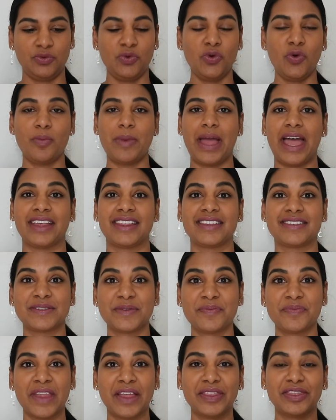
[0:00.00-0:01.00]
Ooh, maths.
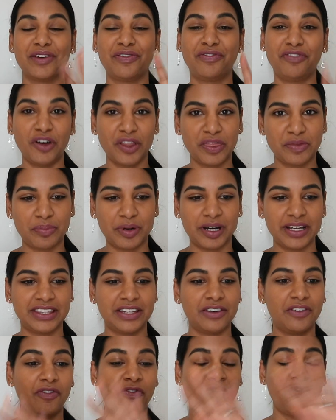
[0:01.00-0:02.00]

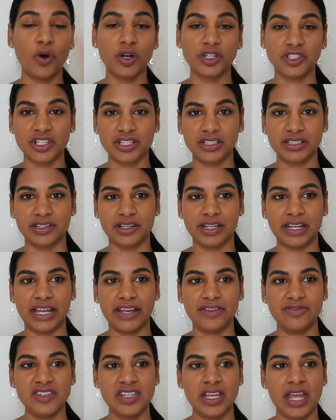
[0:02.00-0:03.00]
The four children
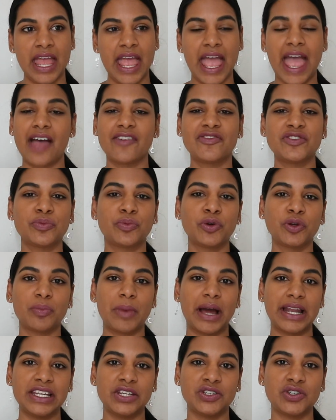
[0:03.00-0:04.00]
left have to put
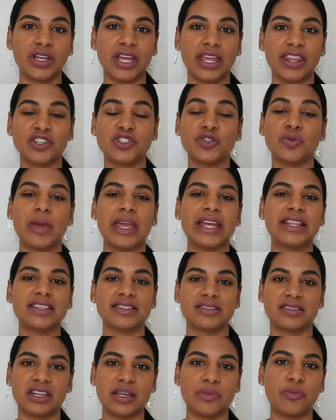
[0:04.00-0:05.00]
money together to make
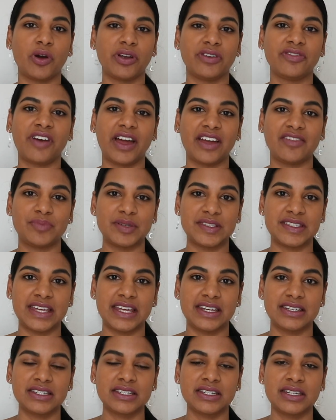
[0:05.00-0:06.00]
this
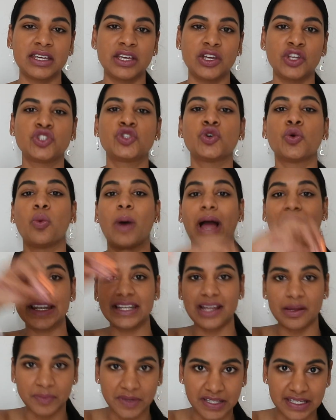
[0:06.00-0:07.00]
3.5% to
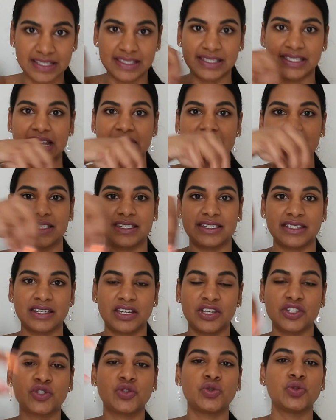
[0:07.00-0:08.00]
wind up their estate,
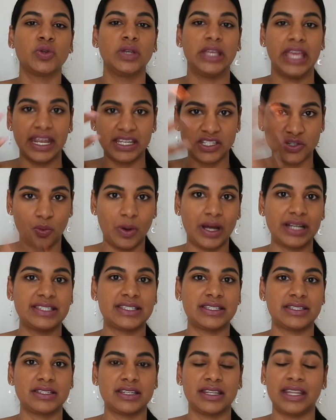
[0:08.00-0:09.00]
to get what
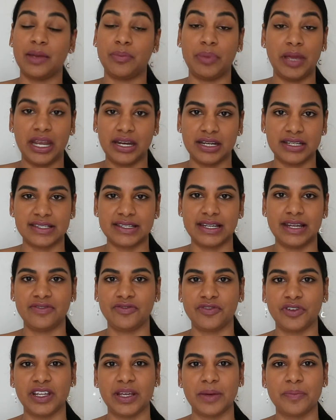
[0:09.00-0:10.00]
their parents left
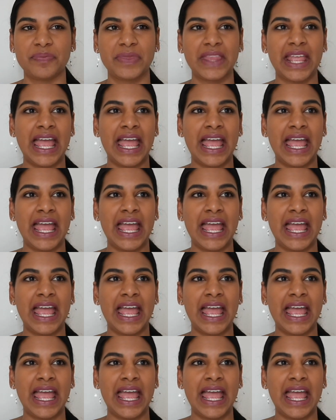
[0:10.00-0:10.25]
for them.